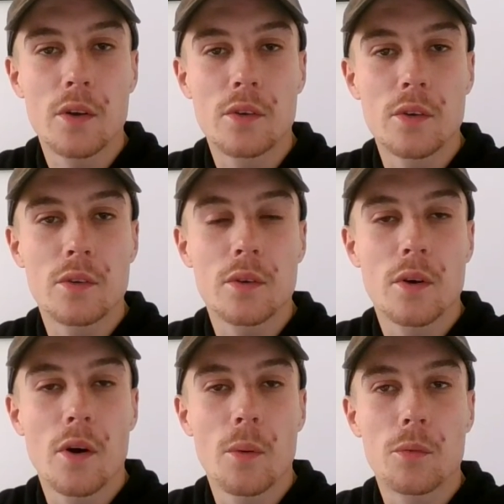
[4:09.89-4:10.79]
She's
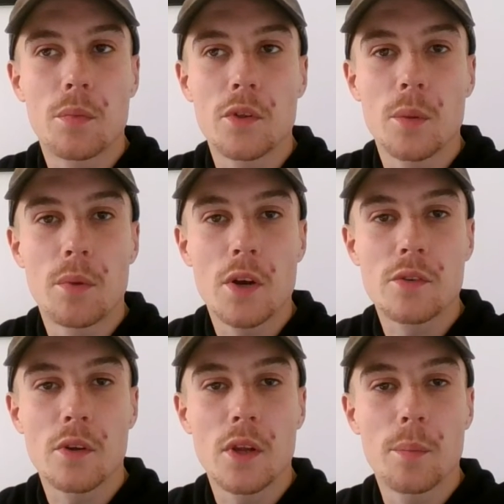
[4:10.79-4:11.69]
always putting the
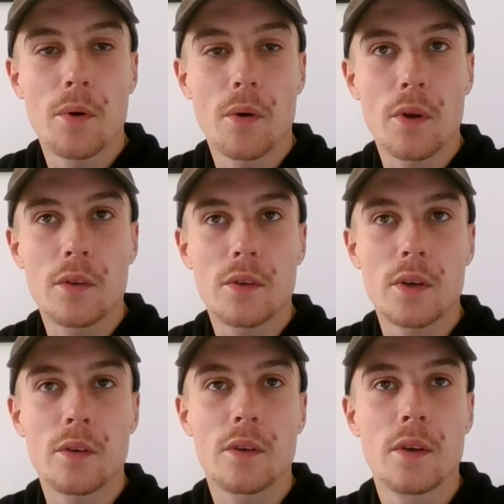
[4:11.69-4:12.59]
pressure on the opponents,
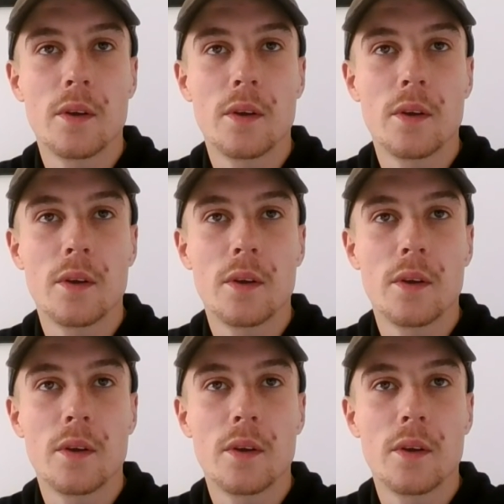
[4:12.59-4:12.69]
and